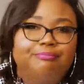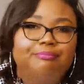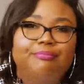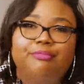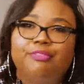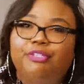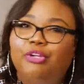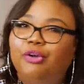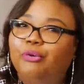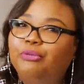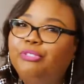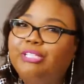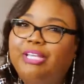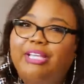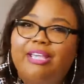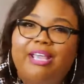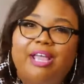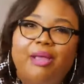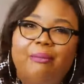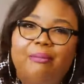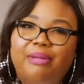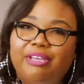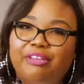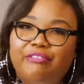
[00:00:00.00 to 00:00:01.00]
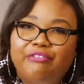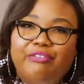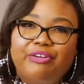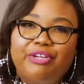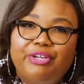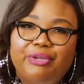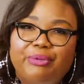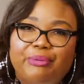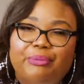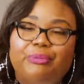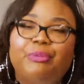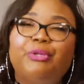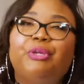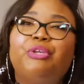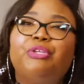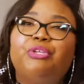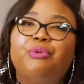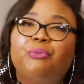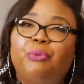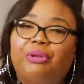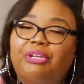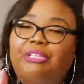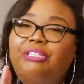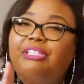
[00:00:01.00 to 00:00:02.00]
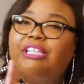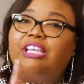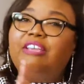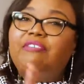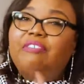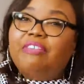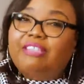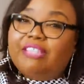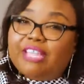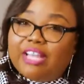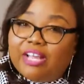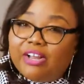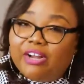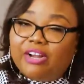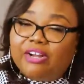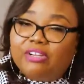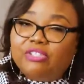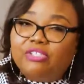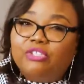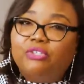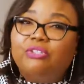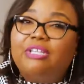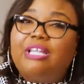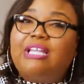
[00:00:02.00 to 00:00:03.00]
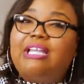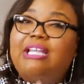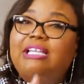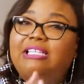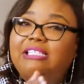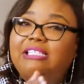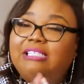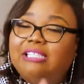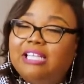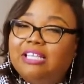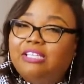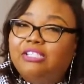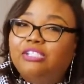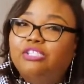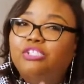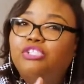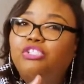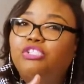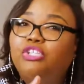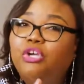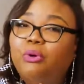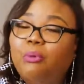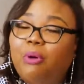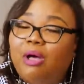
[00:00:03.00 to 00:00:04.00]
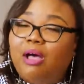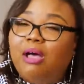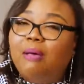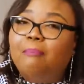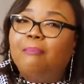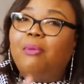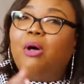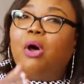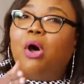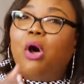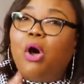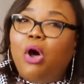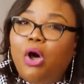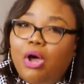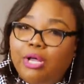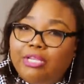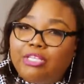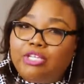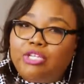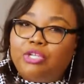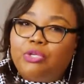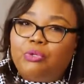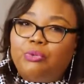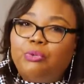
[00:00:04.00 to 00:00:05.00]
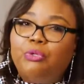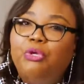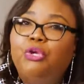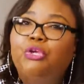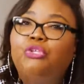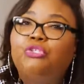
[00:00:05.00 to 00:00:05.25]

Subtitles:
No taking out money for you. You want to leave it there so that it doesn't show up on you,